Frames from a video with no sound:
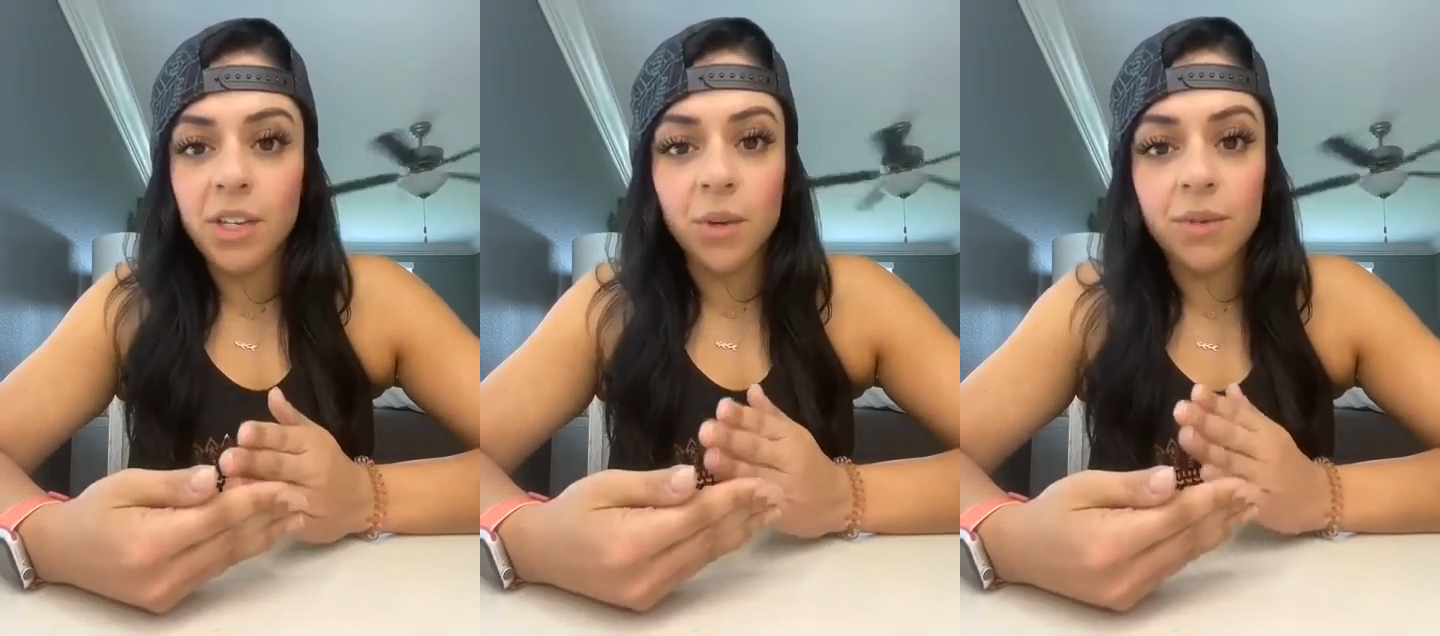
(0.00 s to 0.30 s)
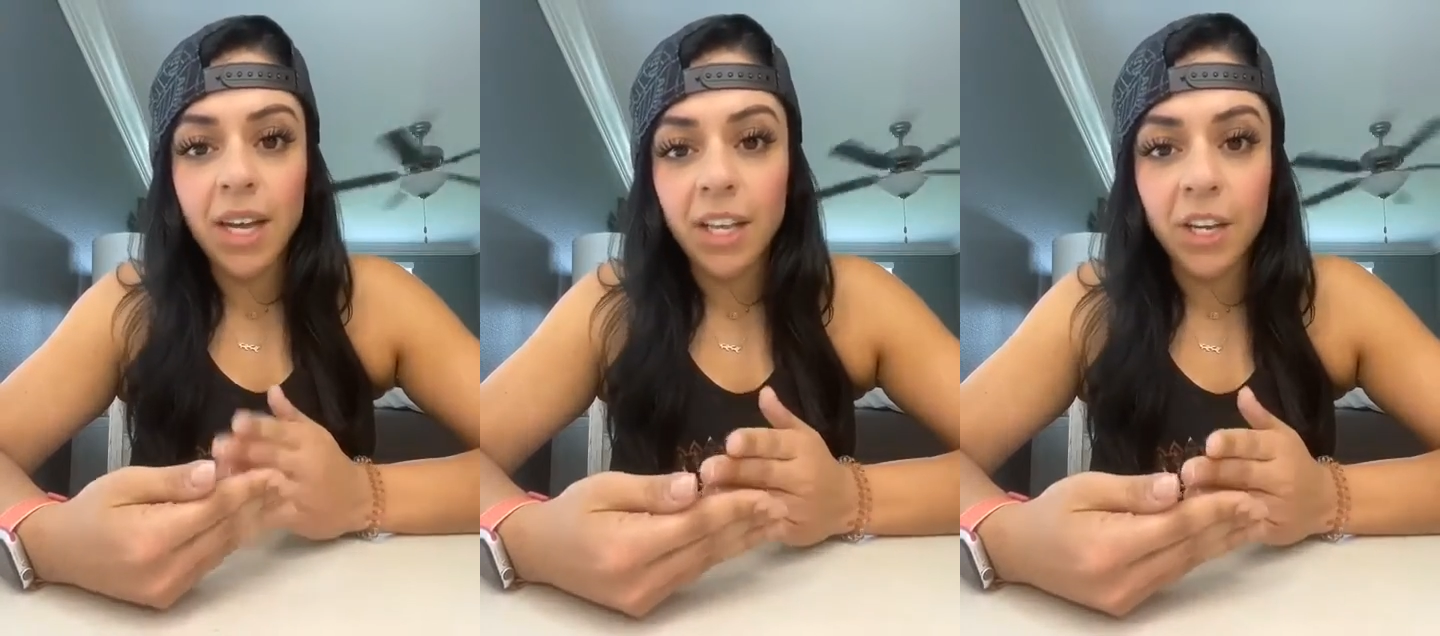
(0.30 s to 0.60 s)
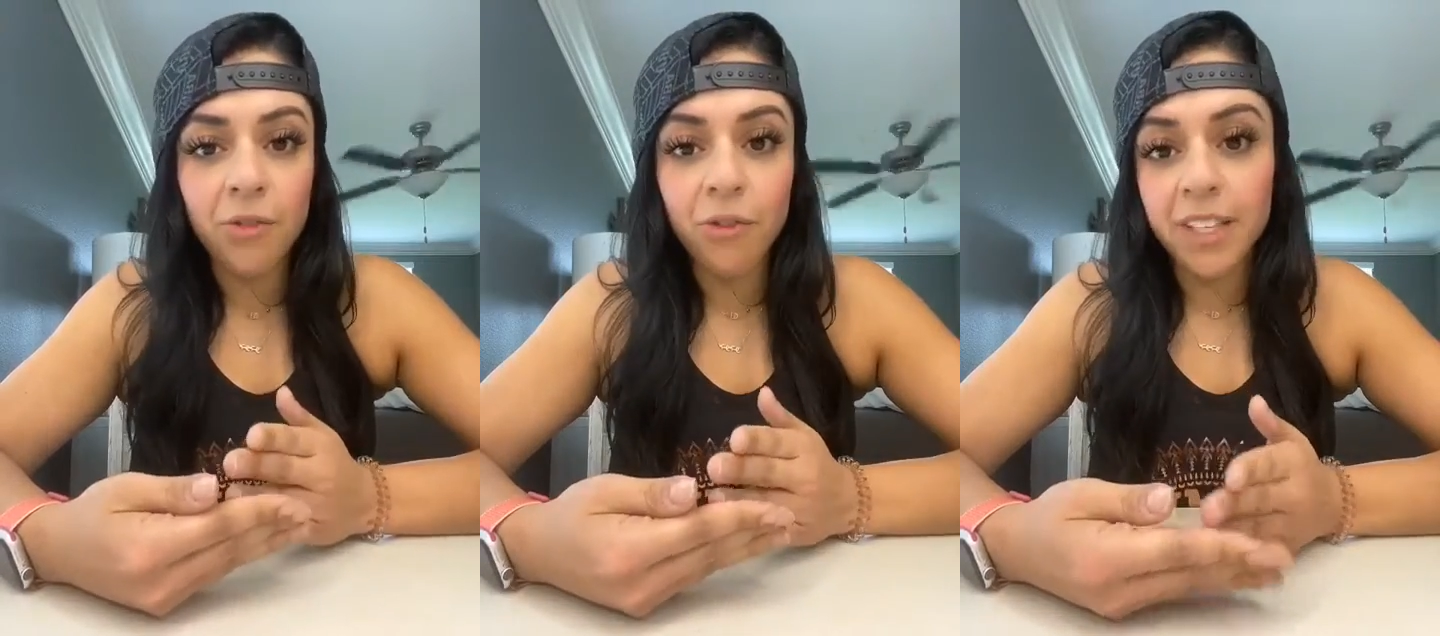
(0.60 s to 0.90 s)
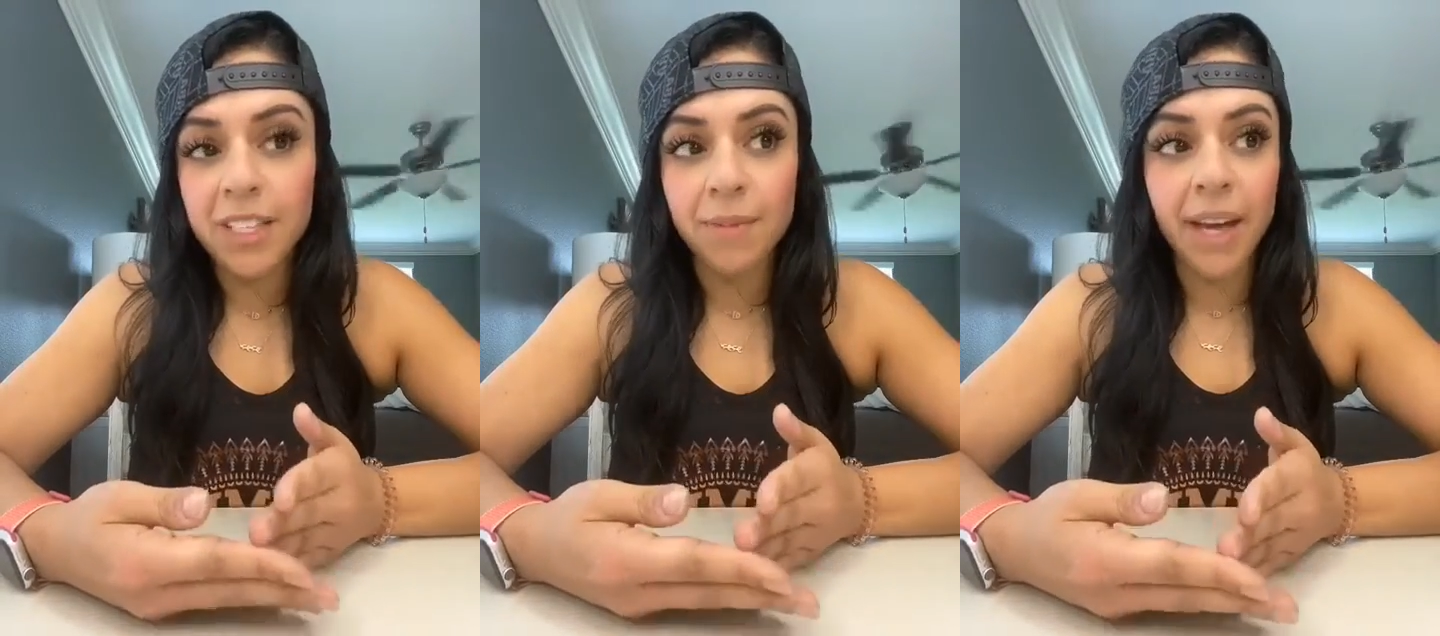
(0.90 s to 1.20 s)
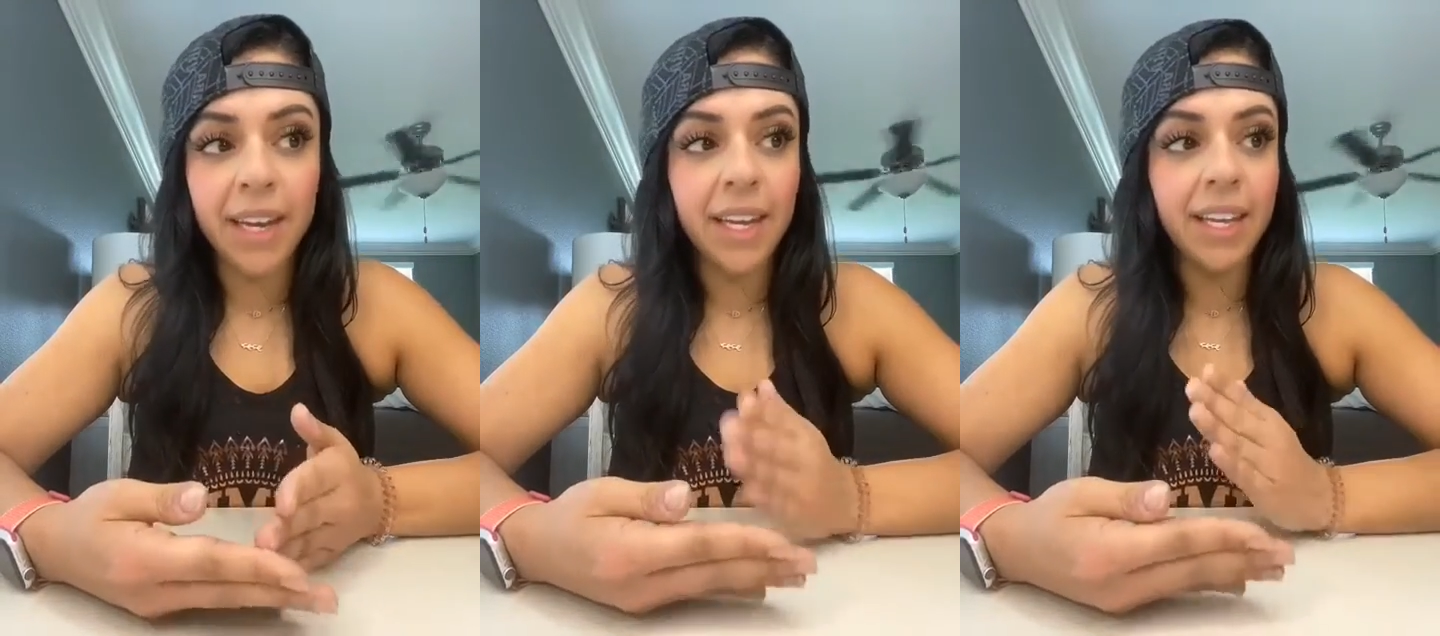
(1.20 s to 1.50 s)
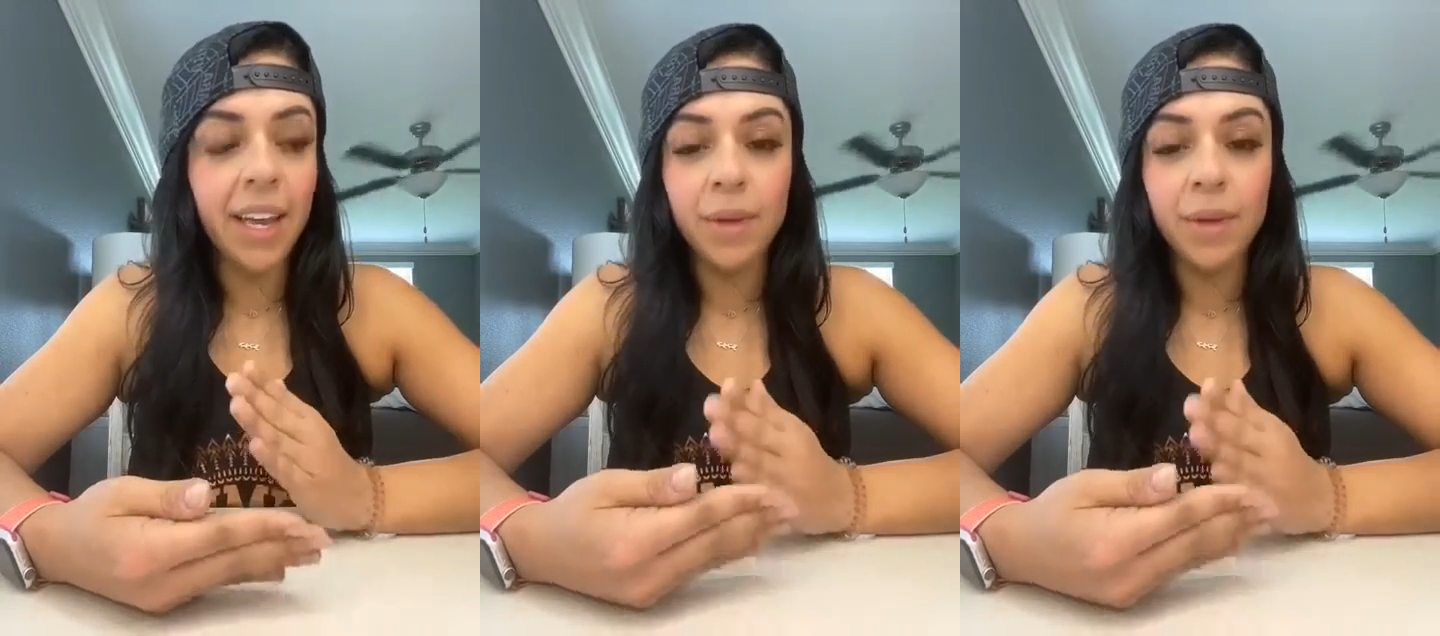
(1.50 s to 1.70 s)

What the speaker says: you know, telling your friends about it.